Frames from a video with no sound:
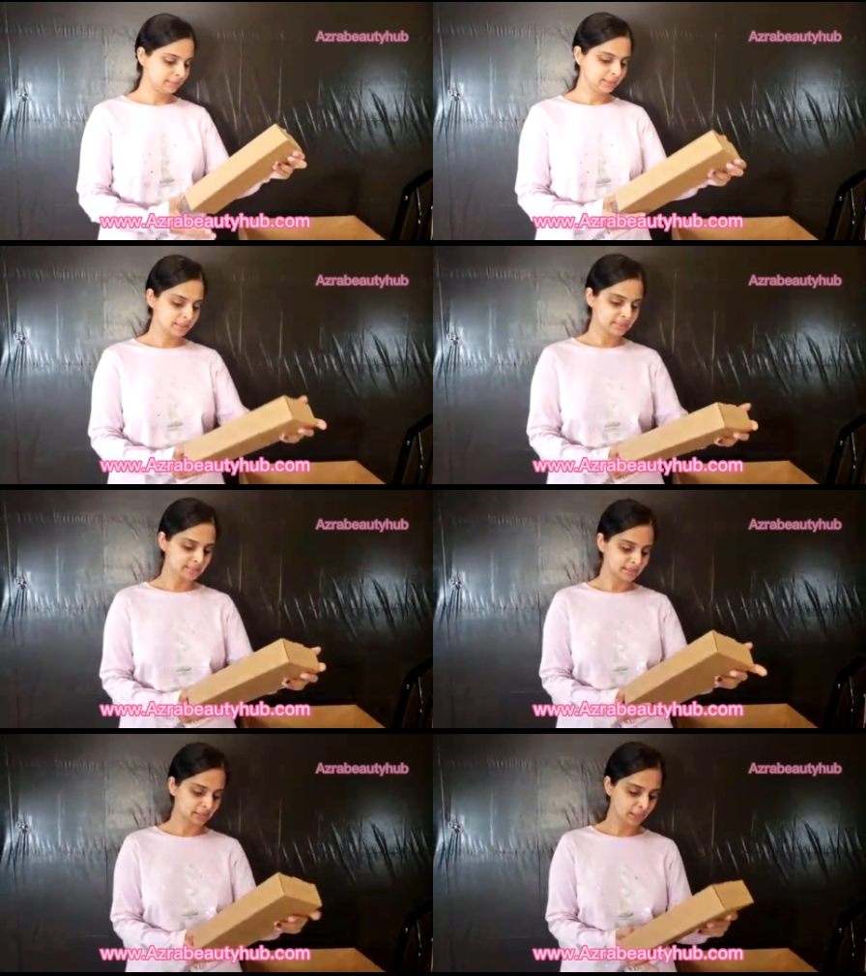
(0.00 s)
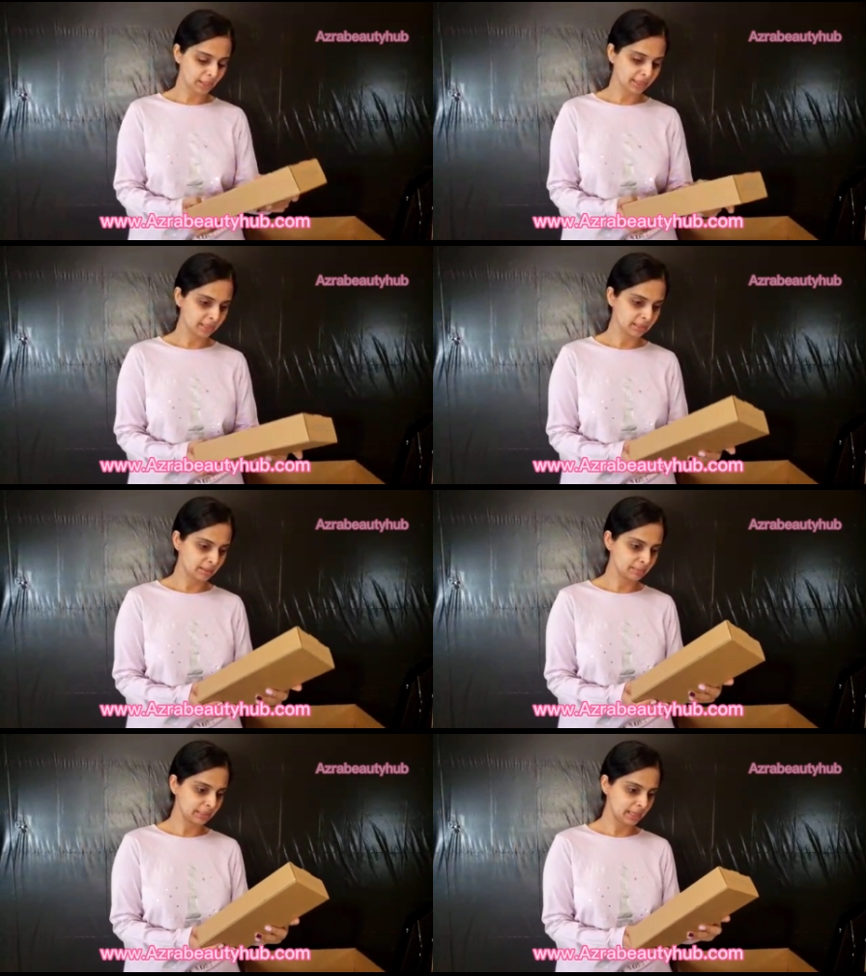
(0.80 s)
this is another thing that
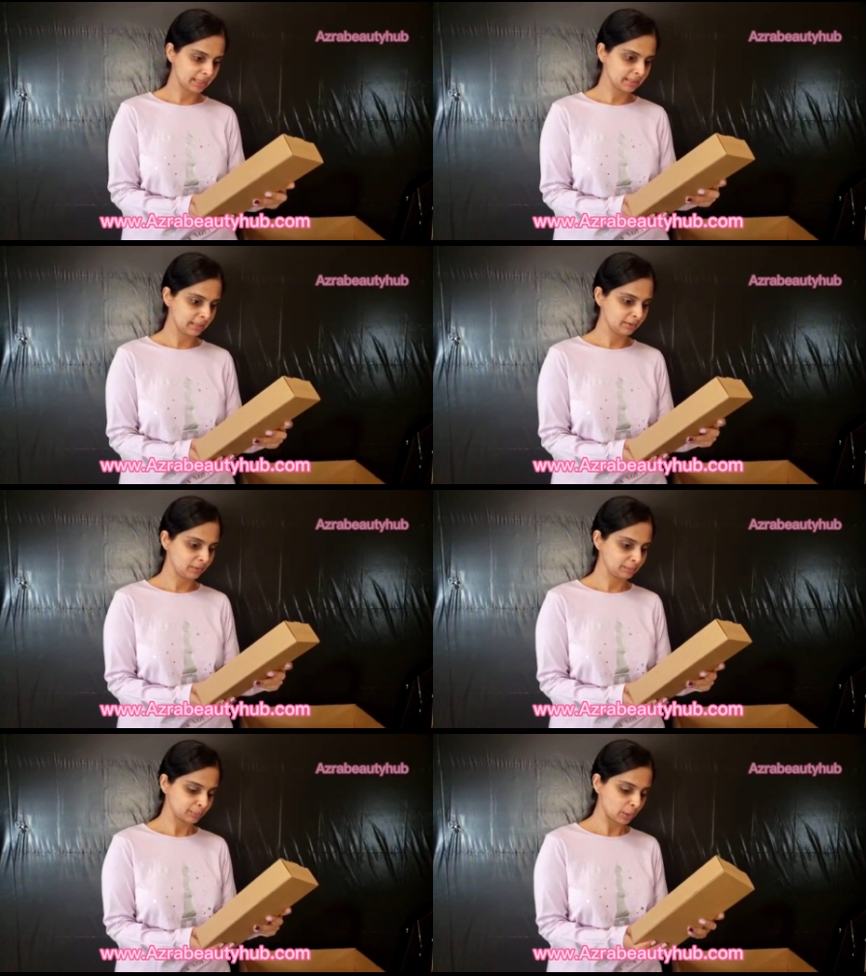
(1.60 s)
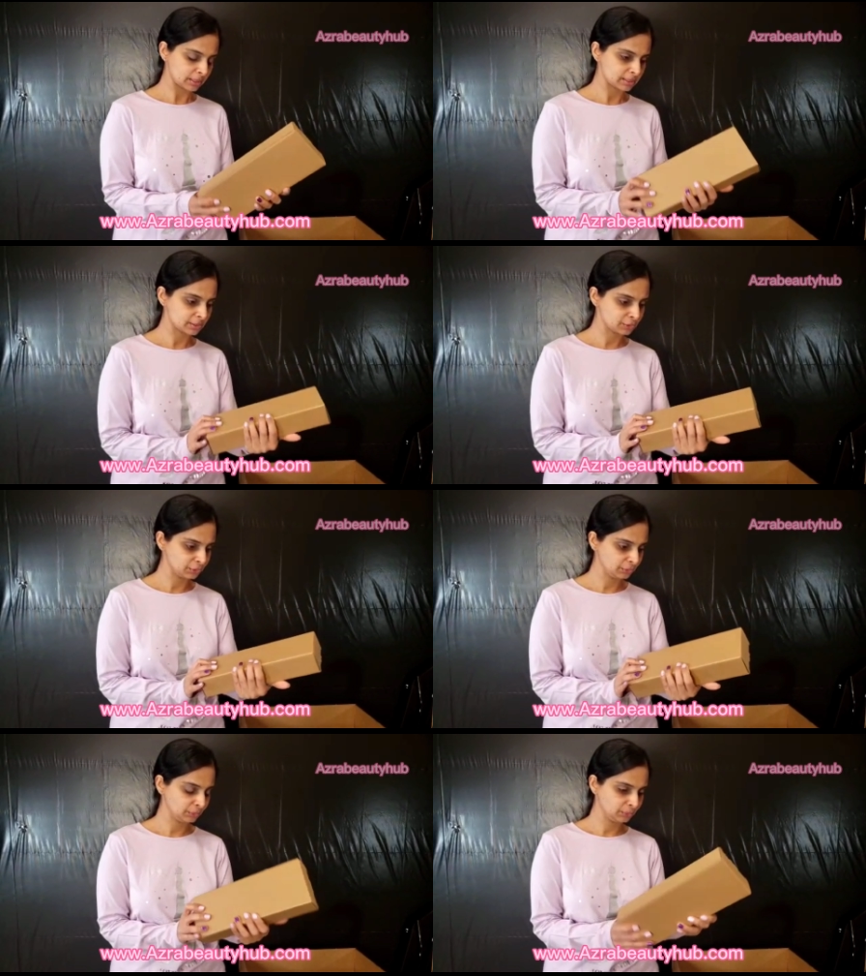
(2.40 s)
I'm glad that Avon brought
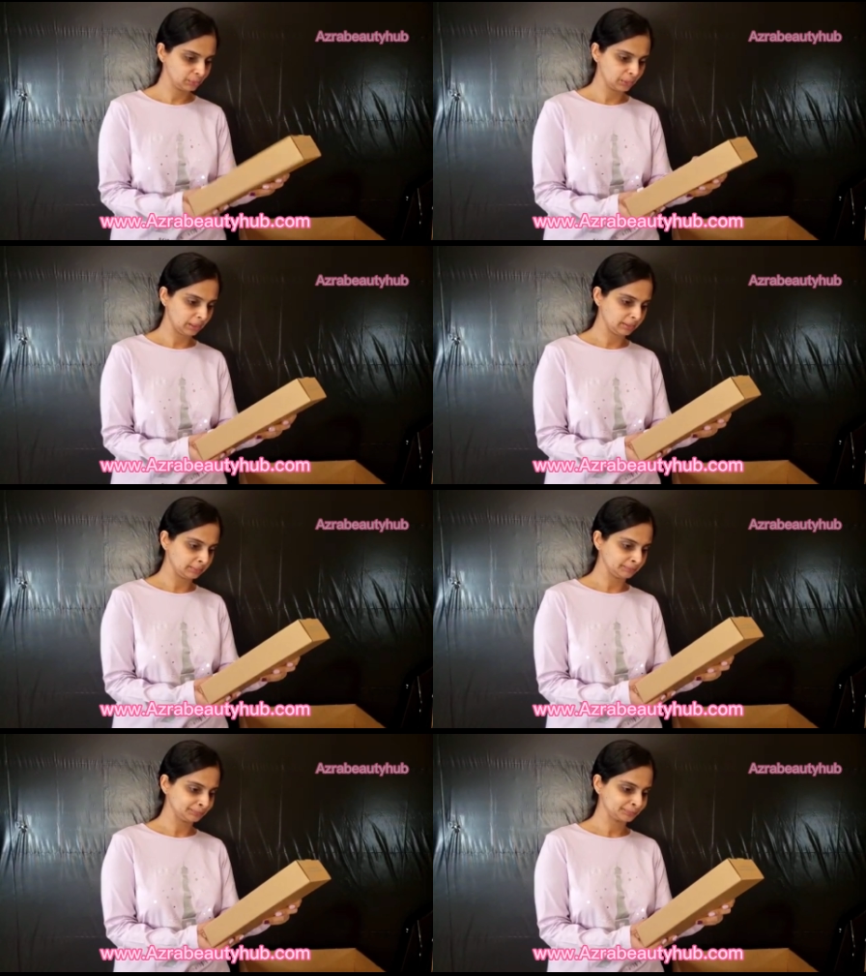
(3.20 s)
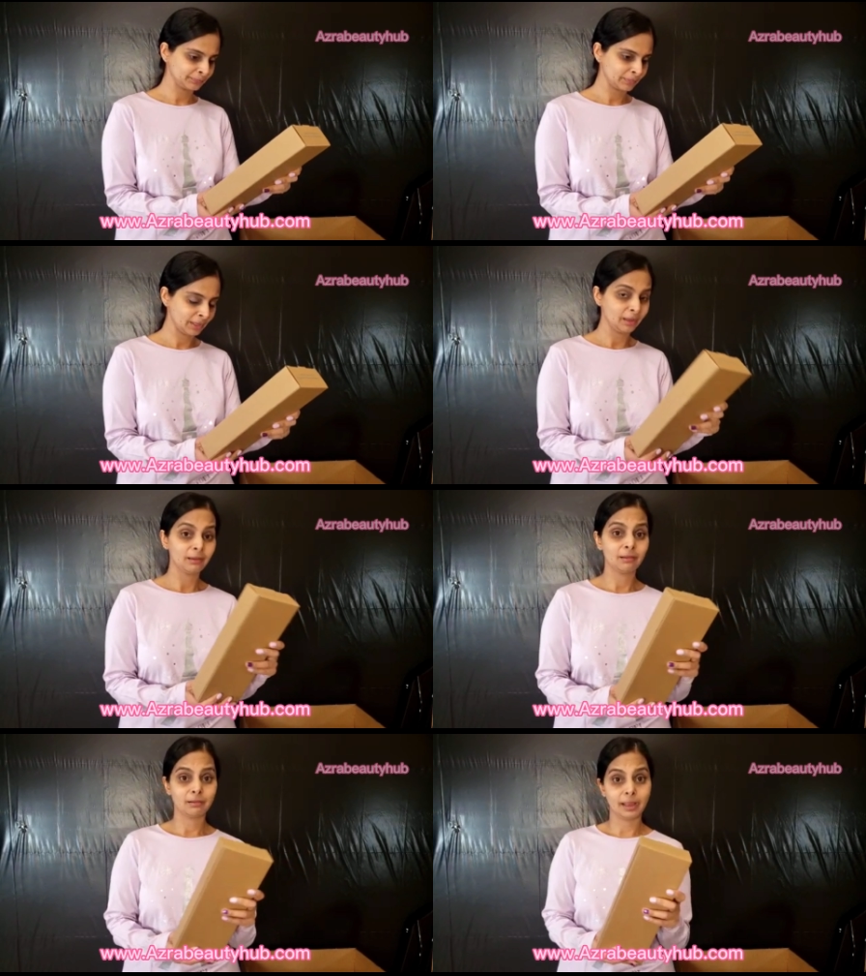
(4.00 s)
to
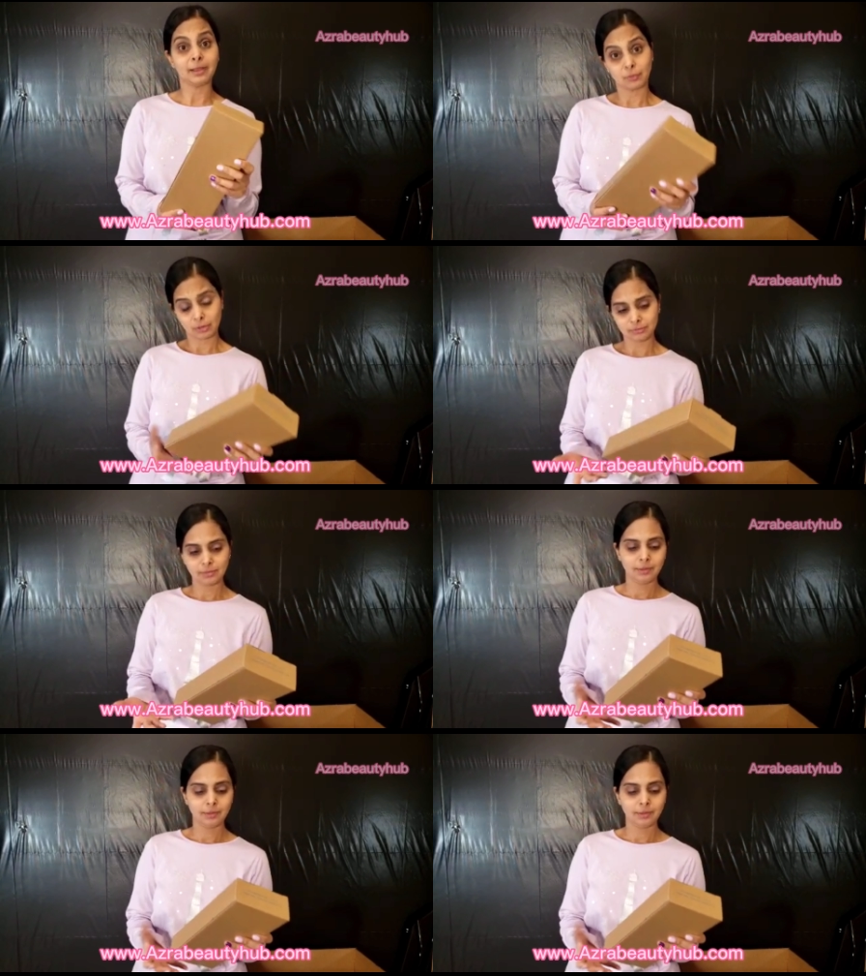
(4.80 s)
Avon.